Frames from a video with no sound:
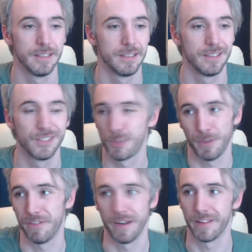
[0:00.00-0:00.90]
Just play
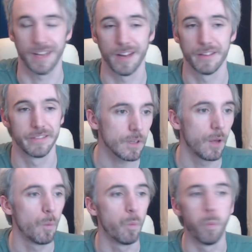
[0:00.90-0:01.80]
Fire the Cannons.
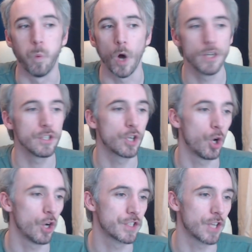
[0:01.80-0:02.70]
1
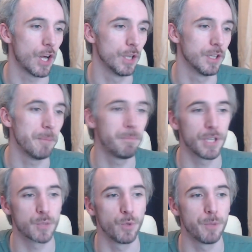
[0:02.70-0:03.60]
cost,
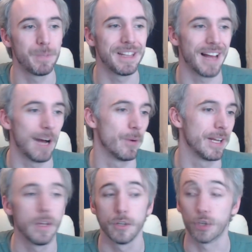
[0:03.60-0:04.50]
Olympus would be that
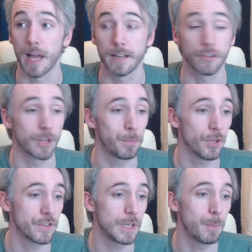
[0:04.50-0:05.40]
way. Your characters get
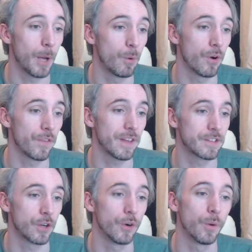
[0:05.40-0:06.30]
+3 power this
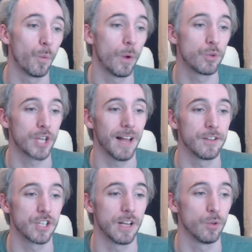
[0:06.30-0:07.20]
turn while
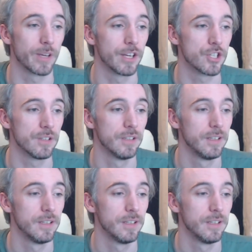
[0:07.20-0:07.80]
challenging a location.